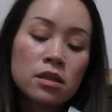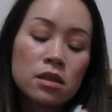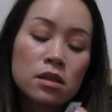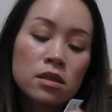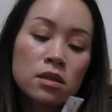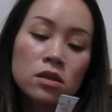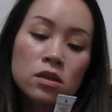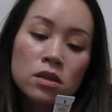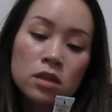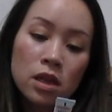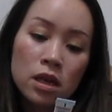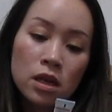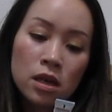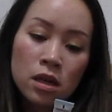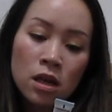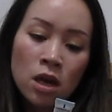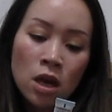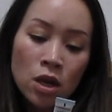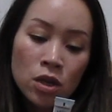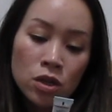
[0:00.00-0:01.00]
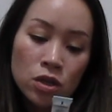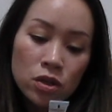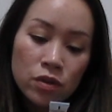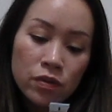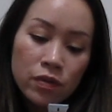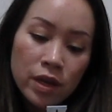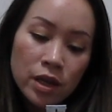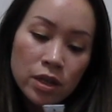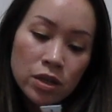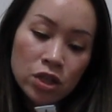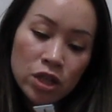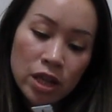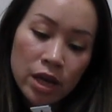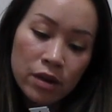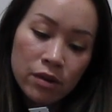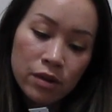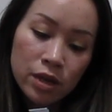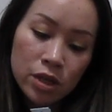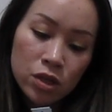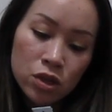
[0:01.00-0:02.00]
This is the Too Faced
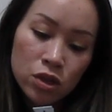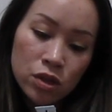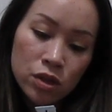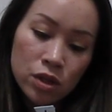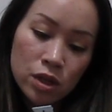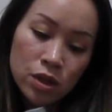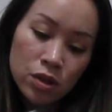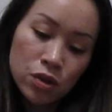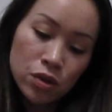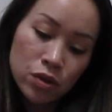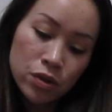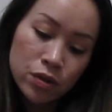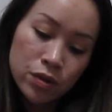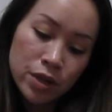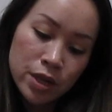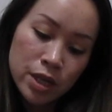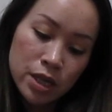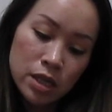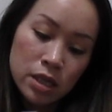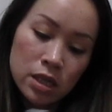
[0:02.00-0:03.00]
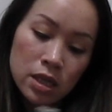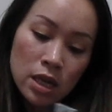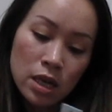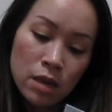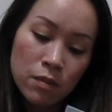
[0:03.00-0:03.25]
Shadow Insurance